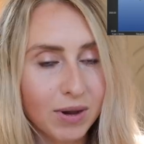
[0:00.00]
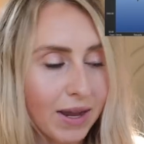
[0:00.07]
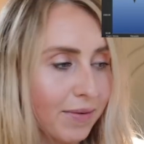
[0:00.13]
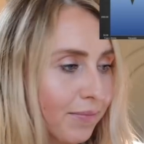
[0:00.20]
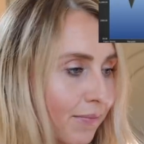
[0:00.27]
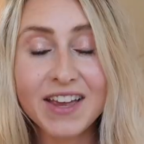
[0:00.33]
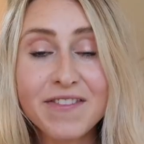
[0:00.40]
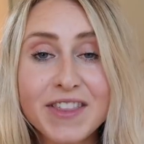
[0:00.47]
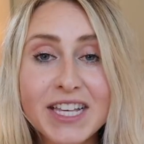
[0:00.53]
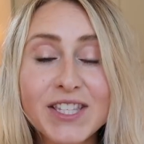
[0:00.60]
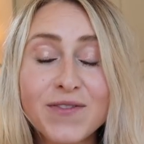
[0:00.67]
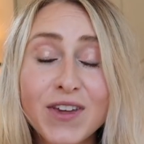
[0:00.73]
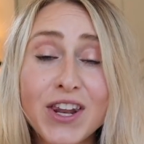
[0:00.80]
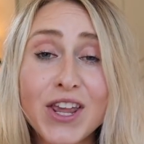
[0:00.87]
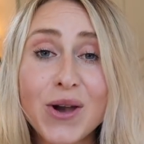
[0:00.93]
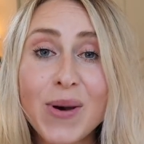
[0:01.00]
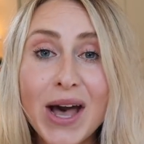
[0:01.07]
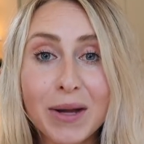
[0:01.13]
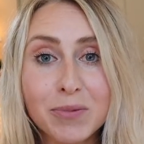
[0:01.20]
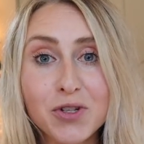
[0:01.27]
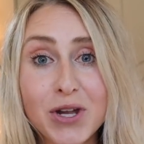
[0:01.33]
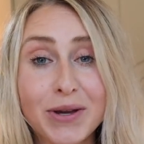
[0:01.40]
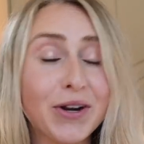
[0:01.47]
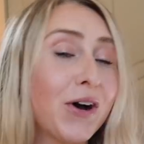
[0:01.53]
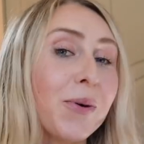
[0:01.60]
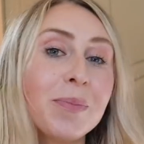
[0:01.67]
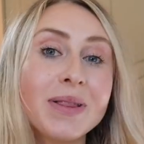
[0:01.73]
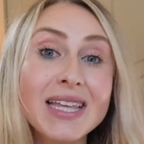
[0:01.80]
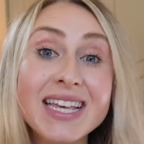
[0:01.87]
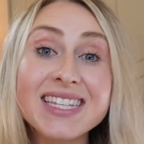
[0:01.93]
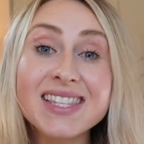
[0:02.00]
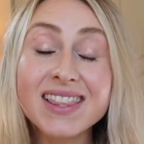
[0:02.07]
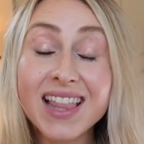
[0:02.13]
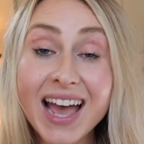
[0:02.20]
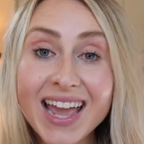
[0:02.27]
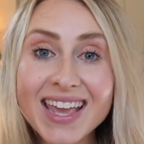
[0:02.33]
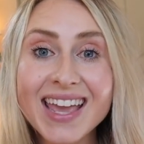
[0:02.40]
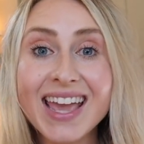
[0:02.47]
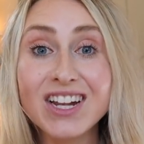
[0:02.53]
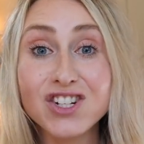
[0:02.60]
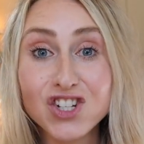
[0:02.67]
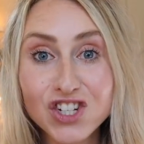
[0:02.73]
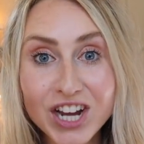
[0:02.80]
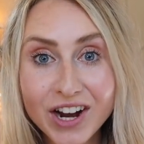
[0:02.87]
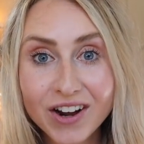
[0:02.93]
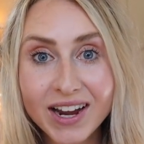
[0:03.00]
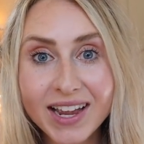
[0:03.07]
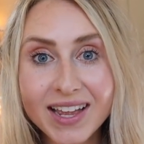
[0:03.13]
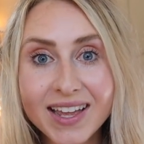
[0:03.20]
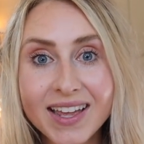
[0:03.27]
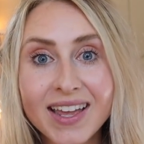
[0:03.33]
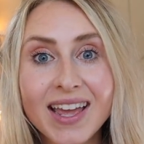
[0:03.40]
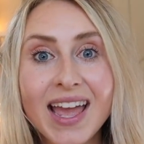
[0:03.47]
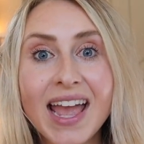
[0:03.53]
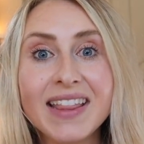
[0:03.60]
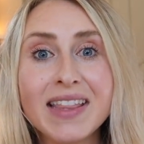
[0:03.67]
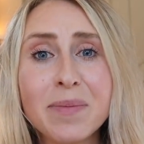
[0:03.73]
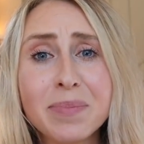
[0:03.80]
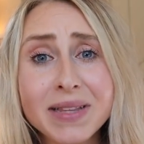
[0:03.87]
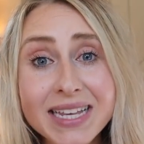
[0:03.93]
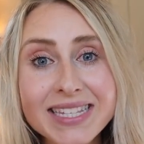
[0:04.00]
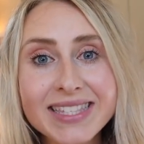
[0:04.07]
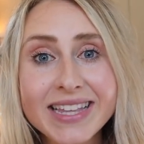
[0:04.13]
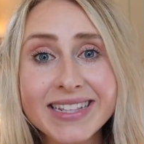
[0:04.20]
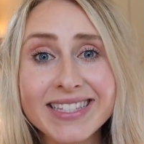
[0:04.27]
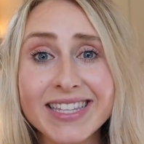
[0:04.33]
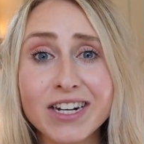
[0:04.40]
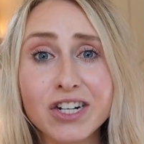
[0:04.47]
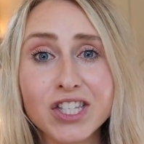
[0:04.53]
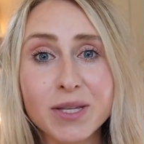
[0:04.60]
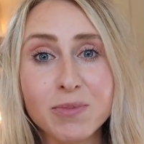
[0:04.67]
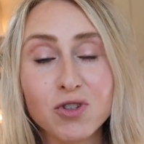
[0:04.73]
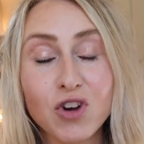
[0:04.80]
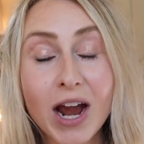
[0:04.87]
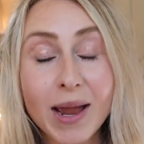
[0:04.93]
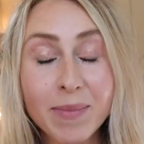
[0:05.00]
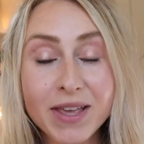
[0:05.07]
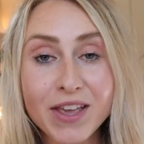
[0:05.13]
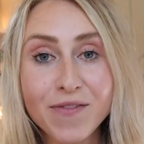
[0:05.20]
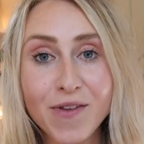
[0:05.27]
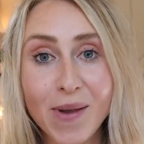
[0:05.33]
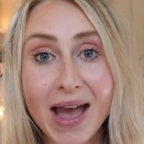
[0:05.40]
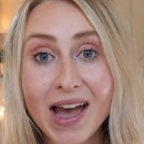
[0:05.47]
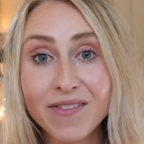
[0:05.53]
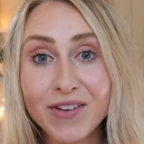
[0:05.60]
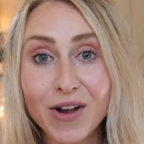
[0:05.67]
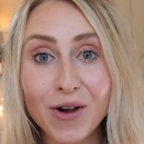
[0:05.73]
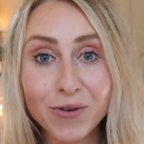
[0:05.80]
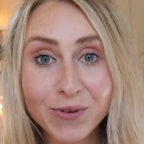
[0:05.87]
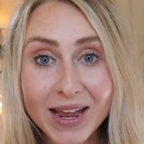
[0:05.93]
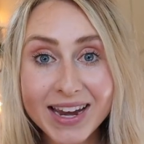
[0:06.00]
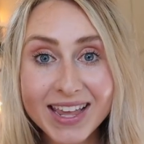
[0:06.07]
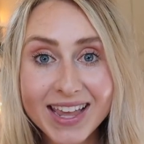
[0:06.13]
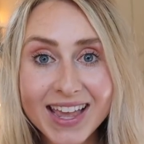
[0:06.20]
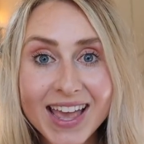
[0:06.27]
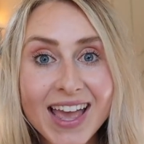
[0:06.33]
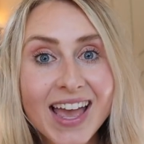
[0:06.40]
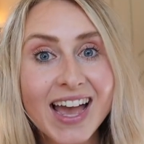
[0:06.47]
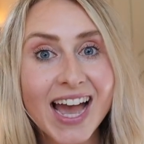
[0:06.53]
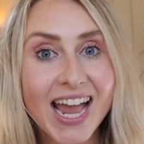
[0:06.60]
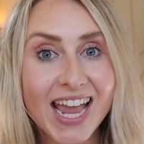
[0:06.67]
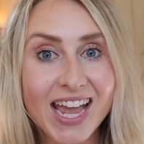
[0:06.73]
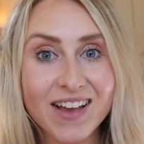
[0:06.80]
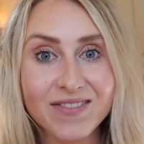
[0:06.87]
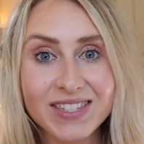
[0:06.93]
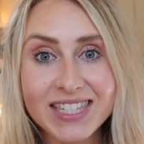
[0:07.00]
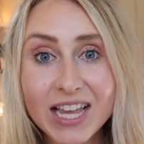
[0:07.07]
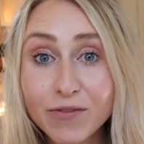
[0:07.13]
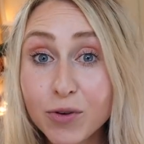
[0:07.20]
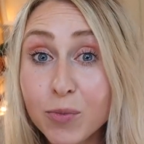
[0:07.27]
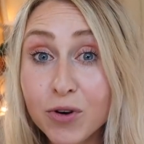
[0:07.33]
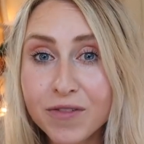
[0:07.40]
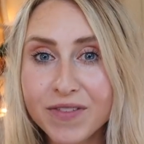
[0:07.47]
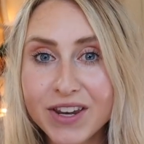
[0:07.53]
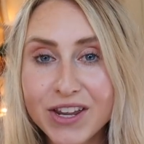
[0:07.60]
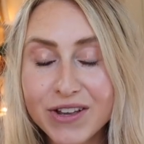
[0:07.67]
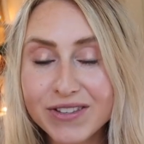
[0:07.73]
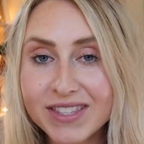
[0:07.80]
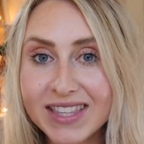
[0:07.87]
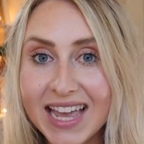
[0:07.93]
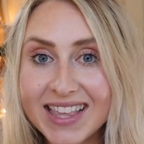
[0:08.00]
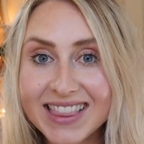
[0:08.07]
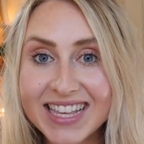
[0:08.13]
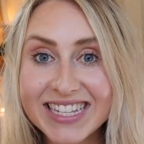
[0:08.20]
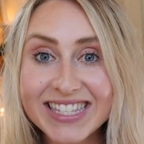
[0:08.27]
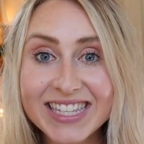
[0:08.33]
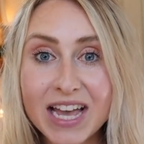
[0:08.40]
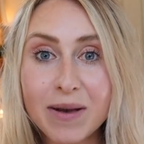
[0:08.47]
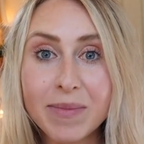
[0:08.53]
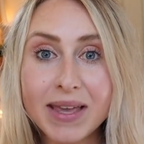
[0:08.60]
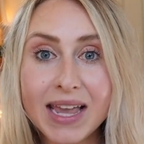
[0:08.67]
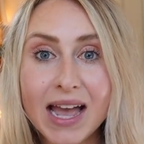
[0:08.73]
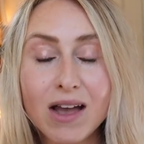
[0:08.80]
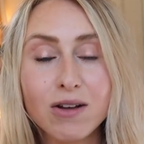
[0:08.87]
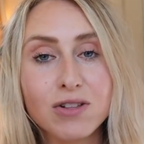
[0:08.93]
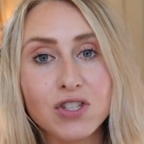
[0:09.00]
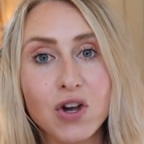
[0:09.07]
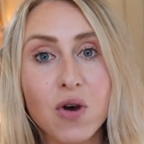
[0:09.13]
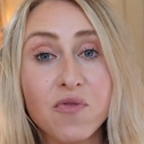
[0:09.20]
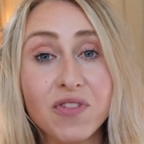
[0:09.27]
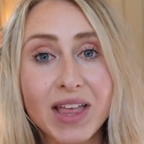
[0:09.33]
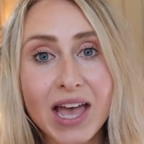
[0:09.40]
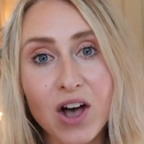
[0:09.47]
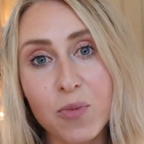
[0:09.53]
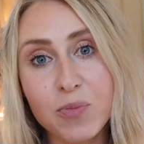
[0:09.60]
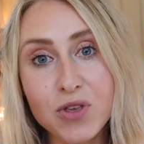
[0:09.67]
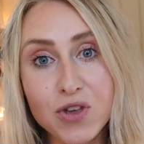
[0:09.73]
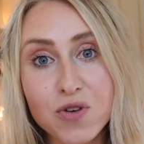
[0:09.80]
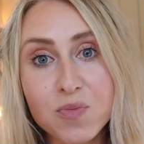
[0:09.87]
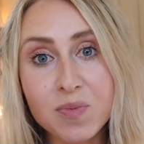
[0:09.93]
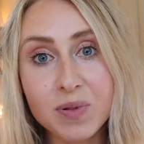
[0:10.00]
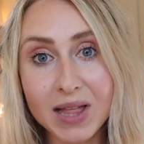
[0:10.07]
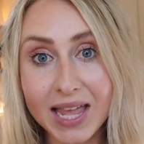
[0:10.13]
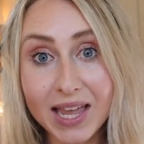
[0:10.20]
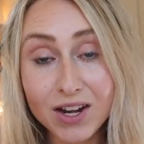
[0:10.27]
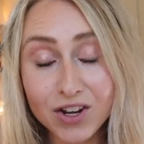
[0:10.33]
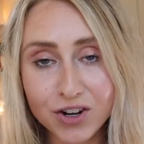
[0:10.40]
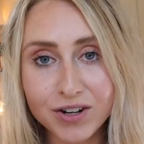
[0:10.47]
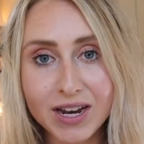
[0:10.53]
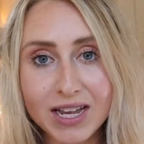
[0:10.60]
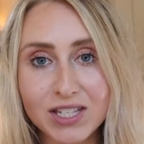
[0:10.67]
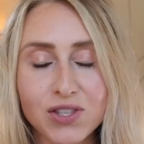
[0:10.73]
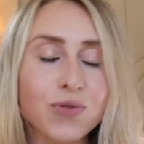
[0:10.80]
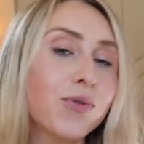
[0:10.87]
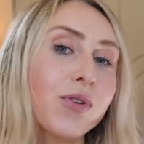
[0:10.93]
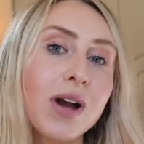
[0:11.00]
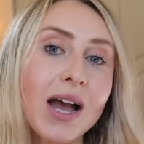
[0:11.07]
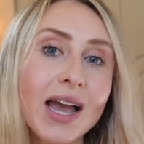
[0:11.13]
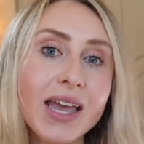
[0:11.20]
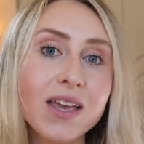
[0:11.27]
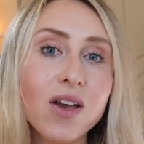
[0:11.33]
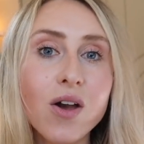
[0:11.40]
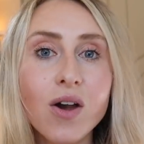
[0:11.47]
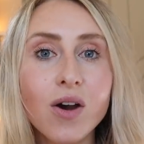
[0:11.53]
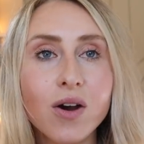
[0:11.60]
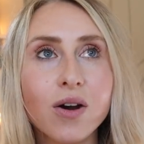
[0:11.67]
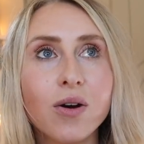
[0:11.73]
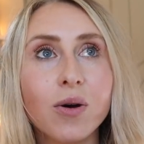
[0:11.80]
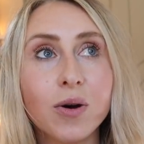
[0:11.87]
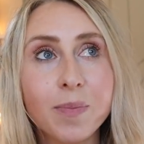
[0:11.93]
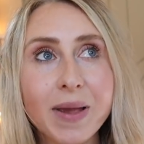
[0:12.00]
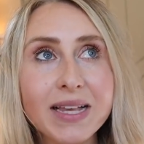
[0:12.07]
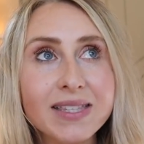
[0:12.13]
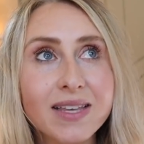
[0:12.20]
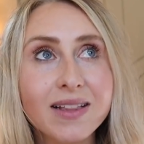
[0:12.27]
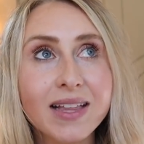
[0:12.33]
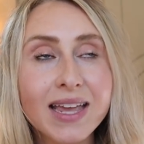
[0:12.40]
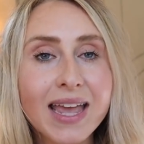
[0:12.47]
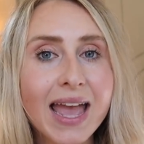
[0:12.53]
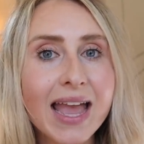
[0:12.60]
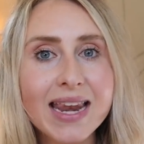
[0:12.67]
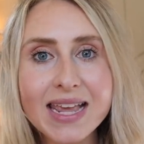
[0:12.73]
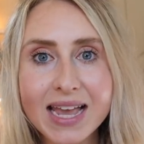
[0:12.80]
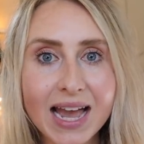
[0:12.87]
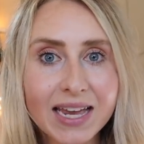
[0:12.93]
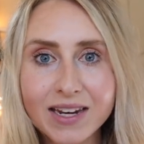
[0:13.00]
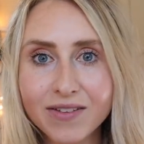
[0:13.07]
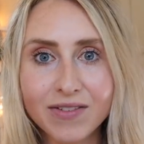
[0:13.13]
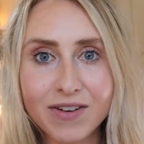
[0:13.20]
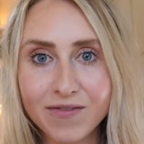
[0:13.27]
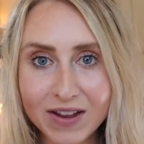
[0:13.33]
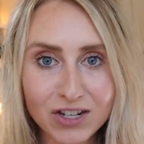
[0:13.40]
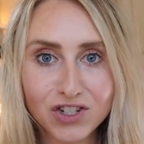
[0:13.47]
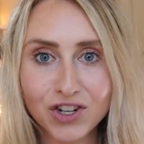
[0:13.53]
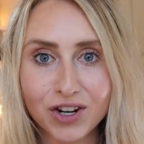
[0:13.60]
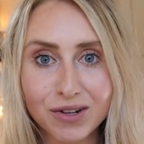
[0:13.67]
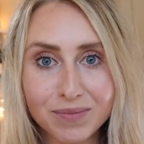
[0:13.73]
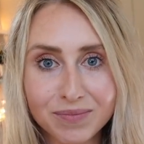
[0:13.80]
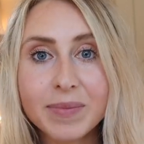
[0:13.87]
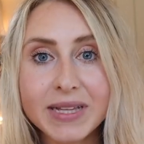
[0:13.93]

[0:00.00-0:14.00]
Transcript: Okay. If this video helped you at all, please like and share it. And then please consider subscribing if you haven't already. I have several more videos like this coming out to hopefully help you plan your next through hike or basically any kind of adventure.